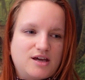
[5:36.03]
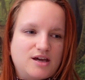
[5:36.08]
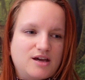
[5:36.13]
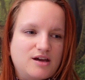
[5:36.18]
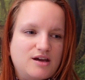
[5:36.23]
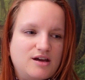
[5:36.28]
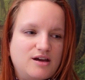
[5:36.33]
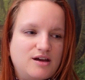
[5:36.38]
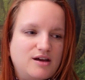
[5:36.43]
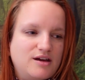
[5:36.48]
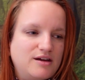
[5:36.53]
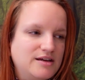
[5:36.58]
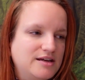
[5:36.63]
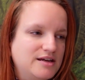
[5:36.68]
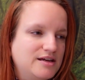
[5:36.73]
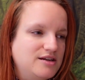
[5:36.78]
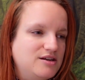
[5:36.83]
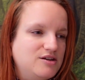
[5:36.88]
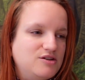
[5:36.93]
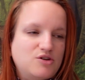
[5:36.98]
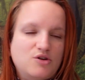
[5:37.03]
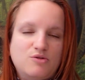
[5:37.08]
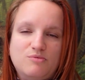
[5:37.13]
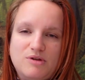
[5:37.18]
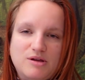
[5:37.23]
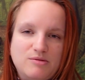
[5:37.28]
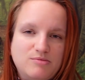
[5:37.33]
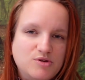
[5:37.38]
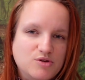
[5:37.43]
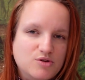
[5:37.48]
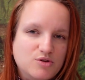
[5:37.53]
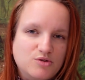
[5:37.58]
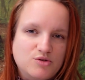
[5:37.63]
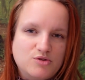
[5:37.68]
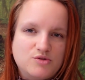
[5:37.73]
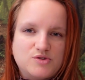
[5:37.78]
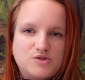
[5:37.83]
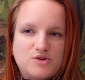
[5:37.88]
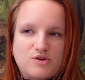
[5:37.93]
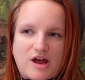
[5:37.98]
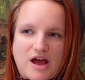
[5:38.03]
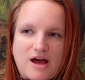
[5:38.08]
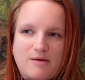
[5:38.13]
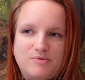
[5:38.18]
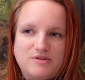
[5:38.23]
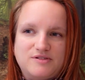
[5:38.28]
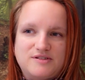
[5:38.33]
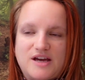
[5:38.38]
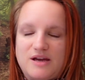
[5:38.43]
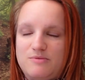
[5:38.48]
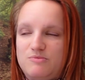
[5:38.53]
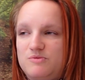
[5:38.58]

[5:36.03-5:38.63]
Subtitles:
maybe you'll lose your appetite,